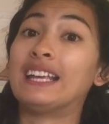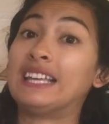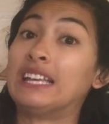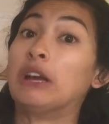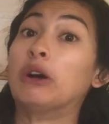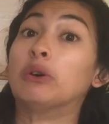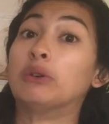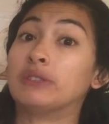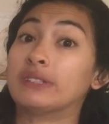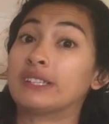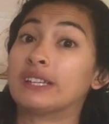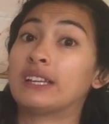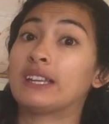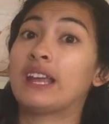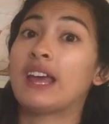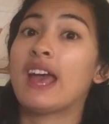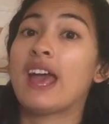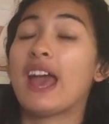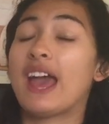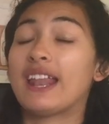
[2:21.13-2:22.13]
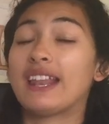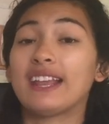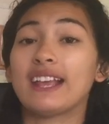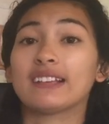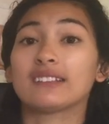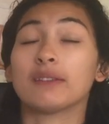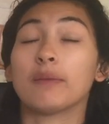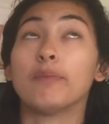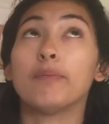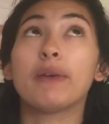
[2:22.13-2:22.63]
he owns it. And he
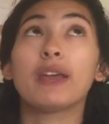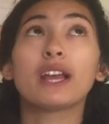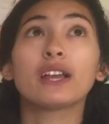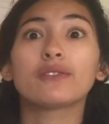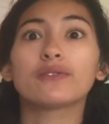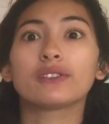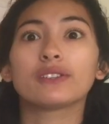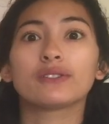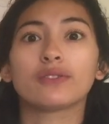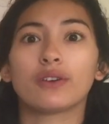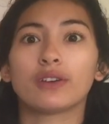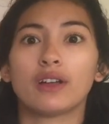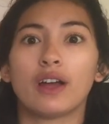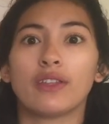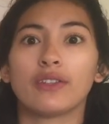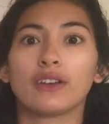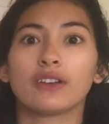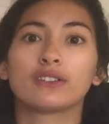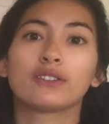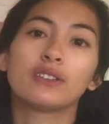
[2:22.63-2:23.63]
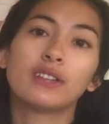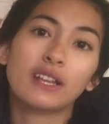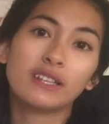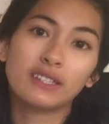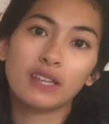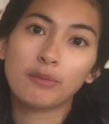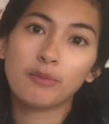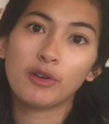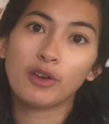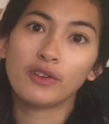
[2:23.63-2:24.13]
has the biggest resort on there. So next
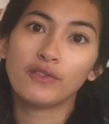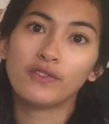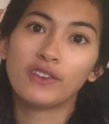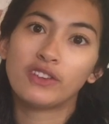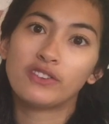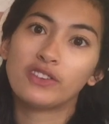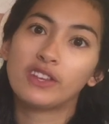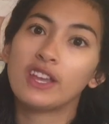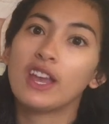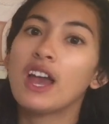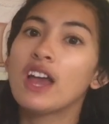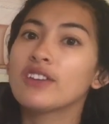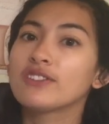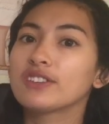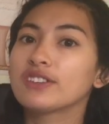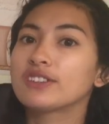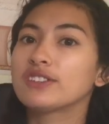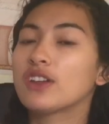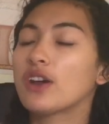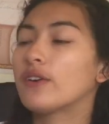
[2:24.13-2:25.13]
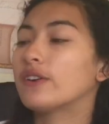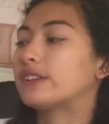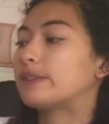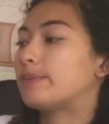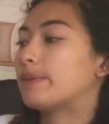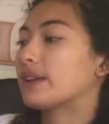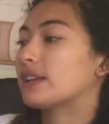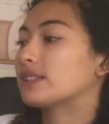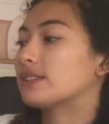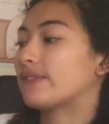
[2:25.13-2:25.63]
time you're in Fiji, just know it's
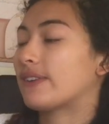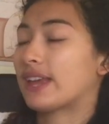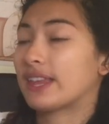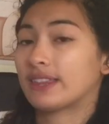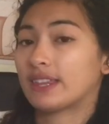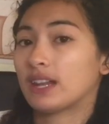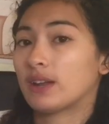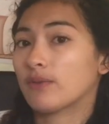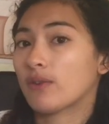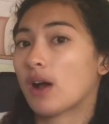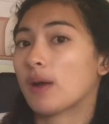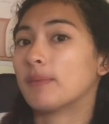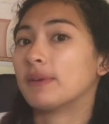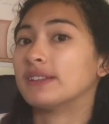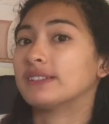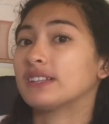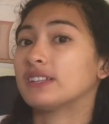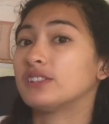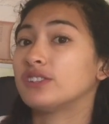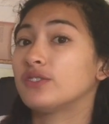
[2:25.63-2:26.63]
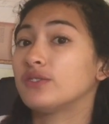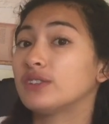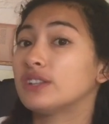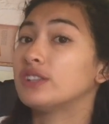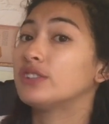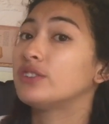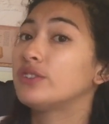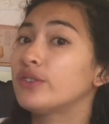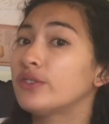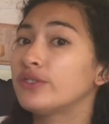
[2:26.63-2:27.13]
because of Anthony Robbins and tune
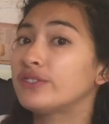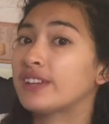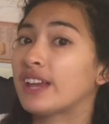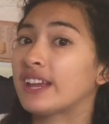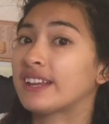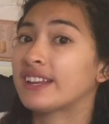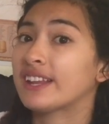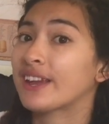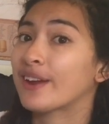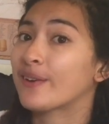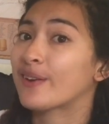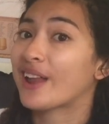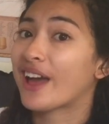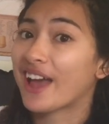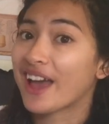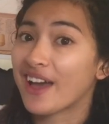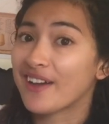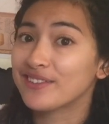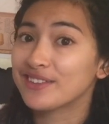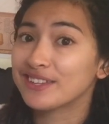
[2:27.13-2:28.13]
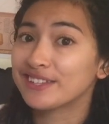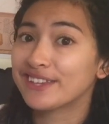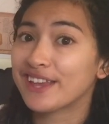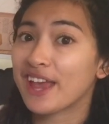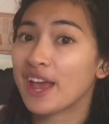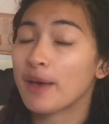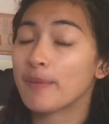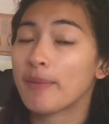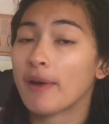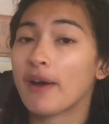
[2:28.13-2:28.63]
in Tuesday to hear what I have to
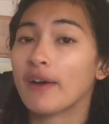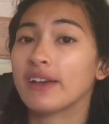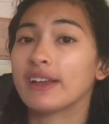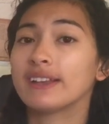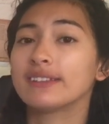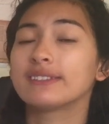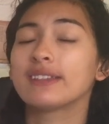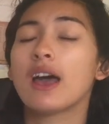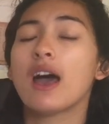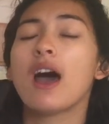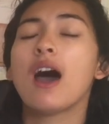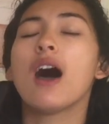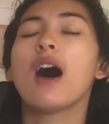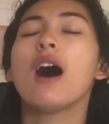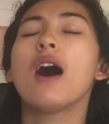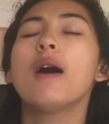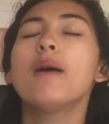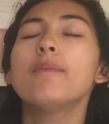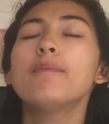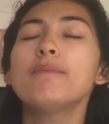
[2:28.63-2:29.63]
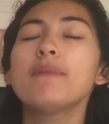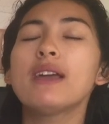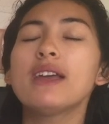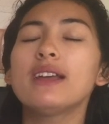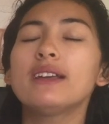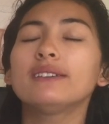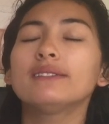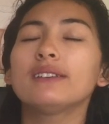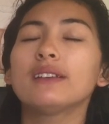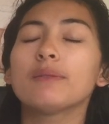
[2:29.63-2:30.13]
say about his
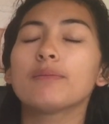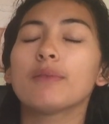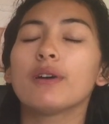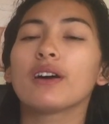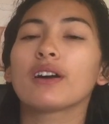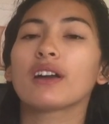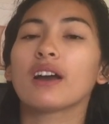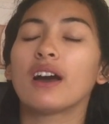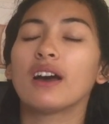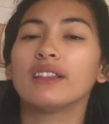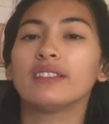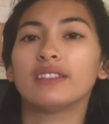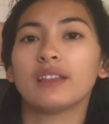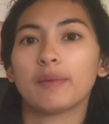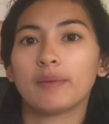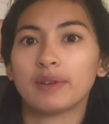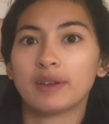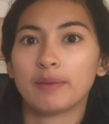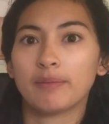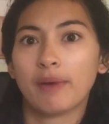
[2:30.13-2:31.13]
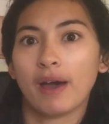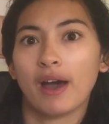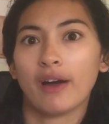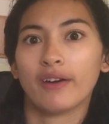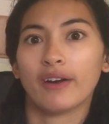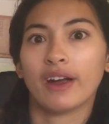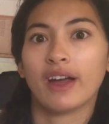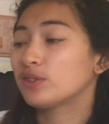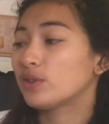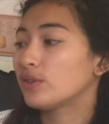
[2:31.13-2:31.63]
amazing book, Unlimited
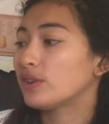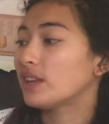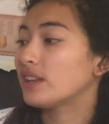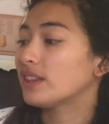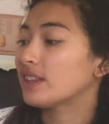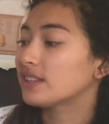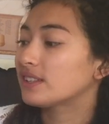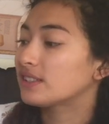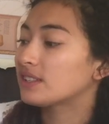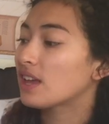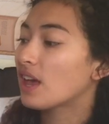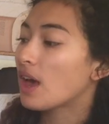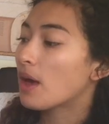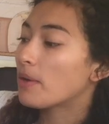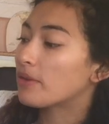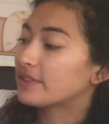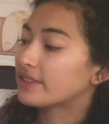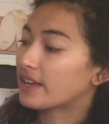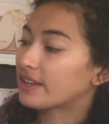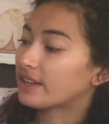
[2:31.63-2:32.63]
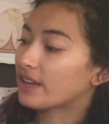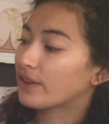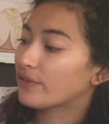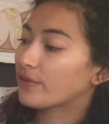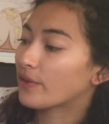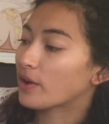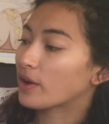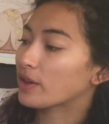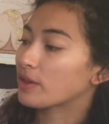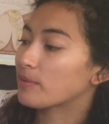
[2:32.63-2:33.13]
Power. Tune in this Sunday
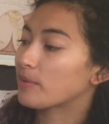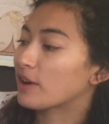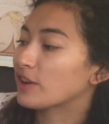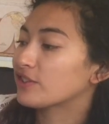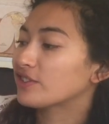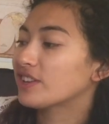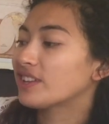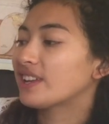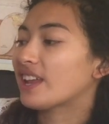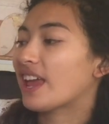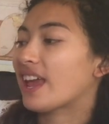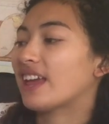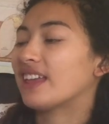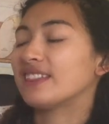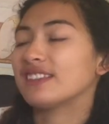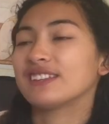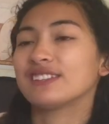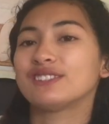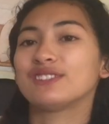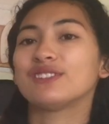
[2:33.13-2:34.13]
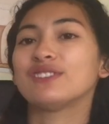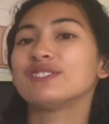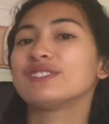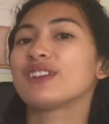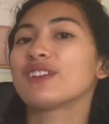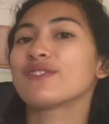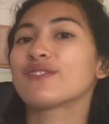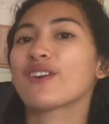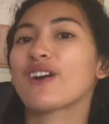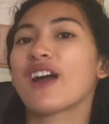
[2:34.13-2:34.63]
for The Martian and this
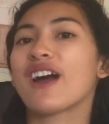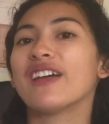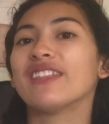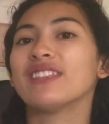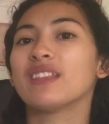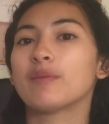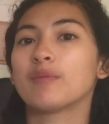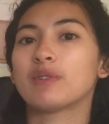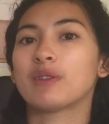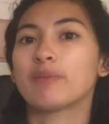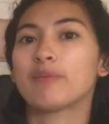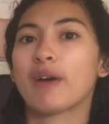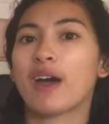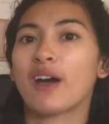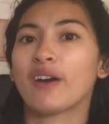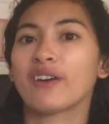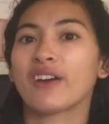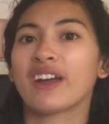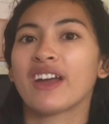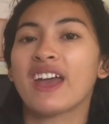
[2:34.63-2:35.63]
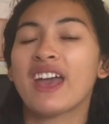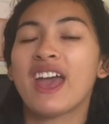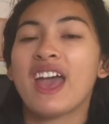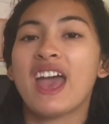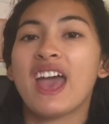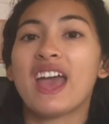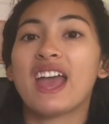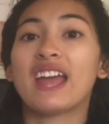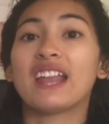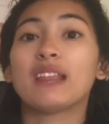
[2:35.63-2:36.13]
Tuesday for Unlimited Power.
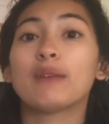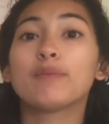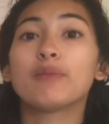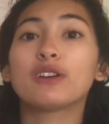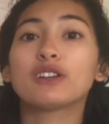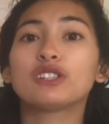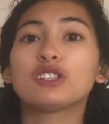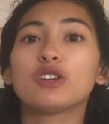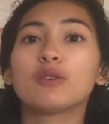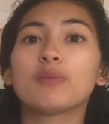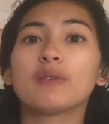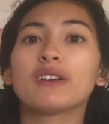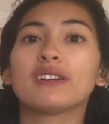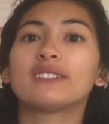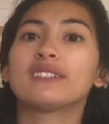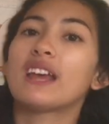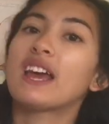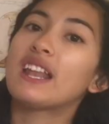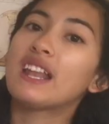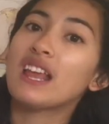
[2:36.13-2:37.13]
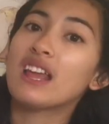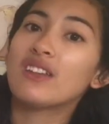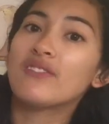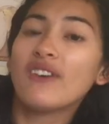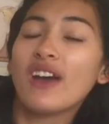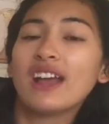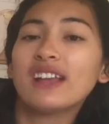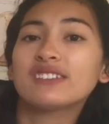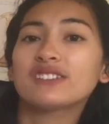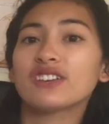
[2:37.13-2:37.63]
Any booktubers, any
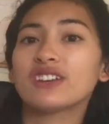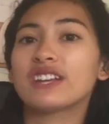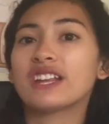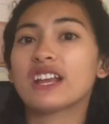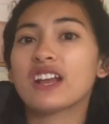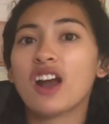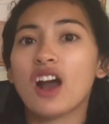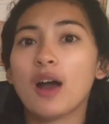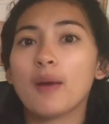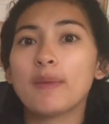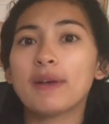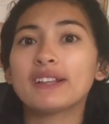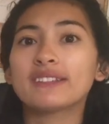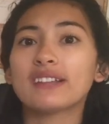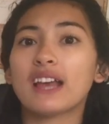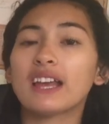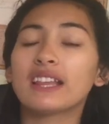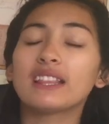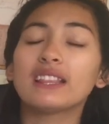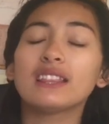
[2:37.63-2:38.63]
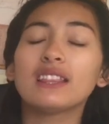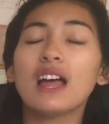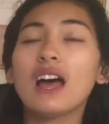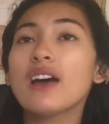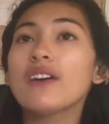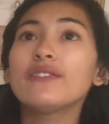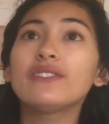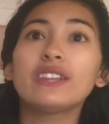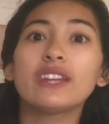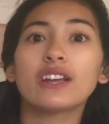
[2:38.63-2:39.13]
advice or any comments, I'd
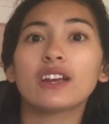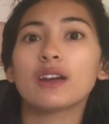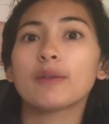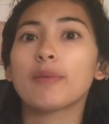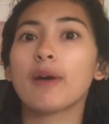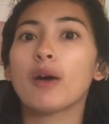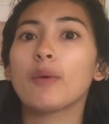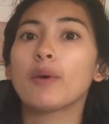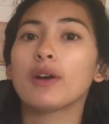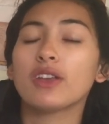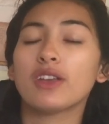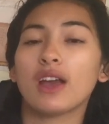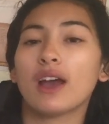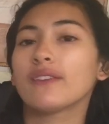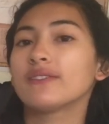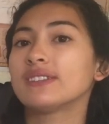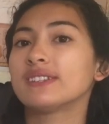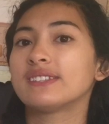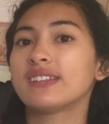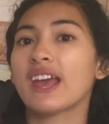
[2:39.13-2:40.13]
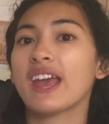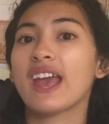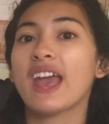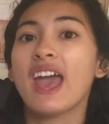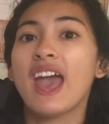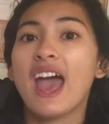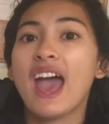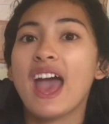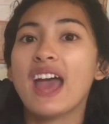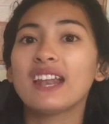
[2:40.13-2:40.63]
love to hear about what you have to say.
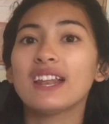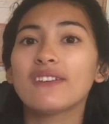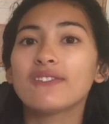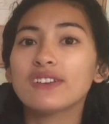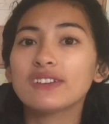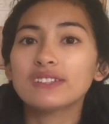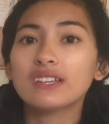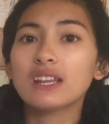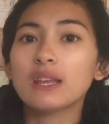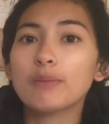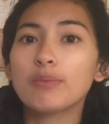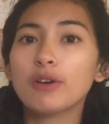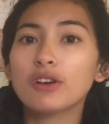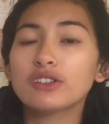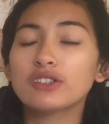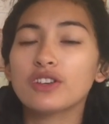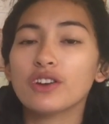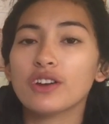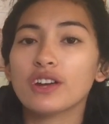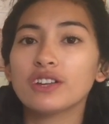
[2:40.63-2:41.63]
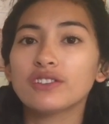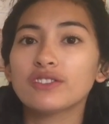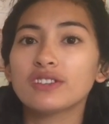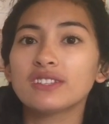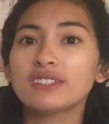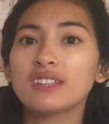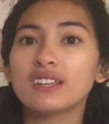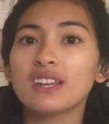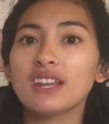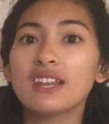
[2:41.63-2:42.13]
And if there's any books you're
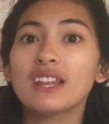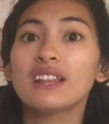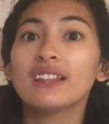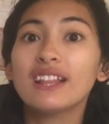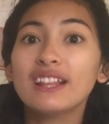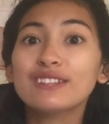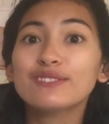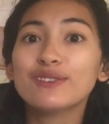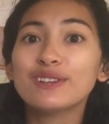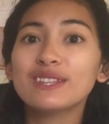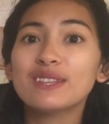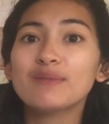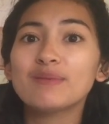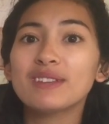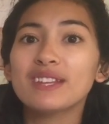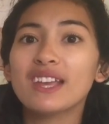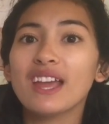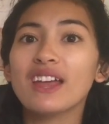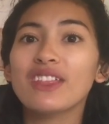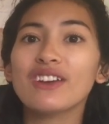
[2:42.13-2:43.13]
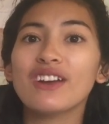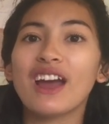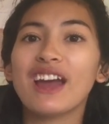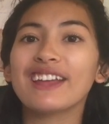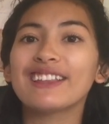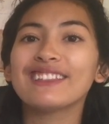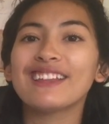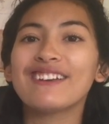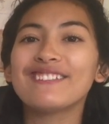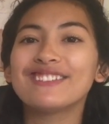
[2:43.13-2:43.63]
interested in, let's read them together.
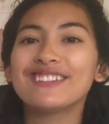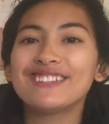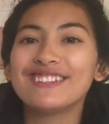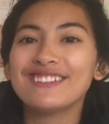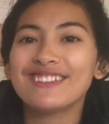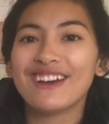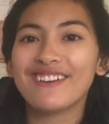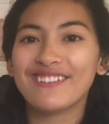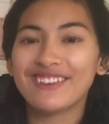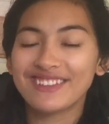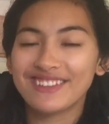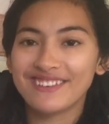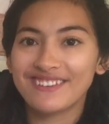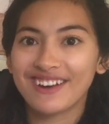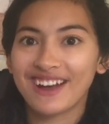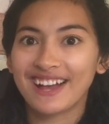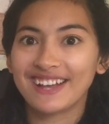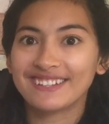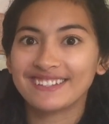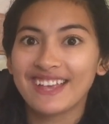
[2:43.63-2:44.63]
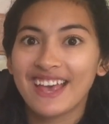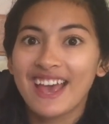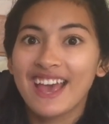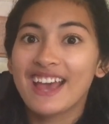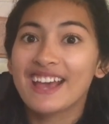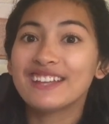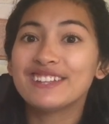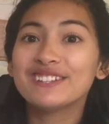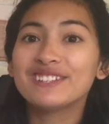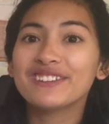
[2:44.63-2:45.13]
I'd love to do that with you guys.
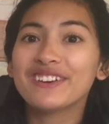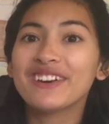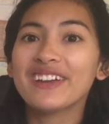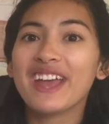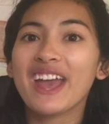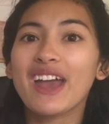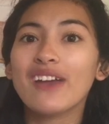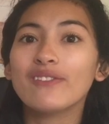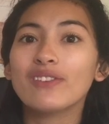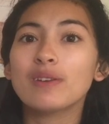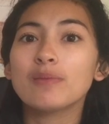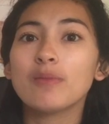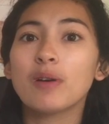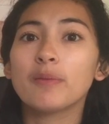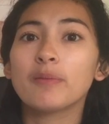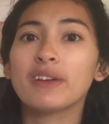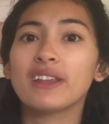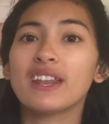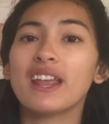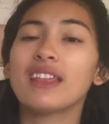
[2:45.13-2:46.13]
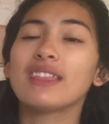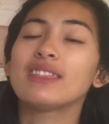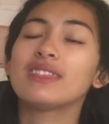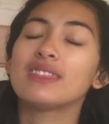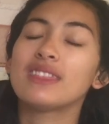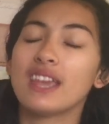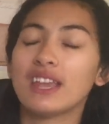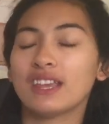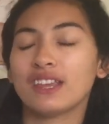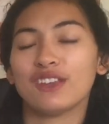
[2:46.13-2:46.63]
Enjoy every moment and
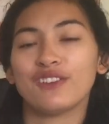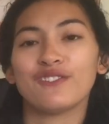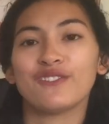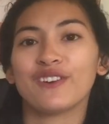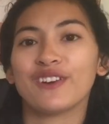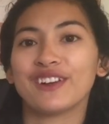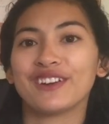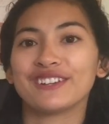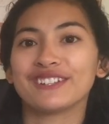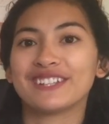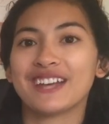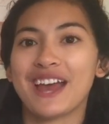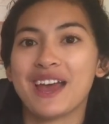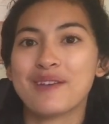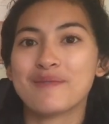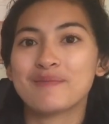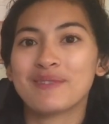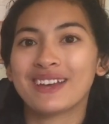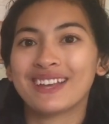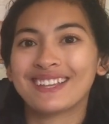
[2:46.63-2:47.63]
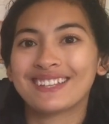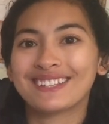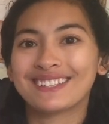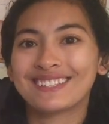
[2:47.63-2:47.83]
thank you for your time.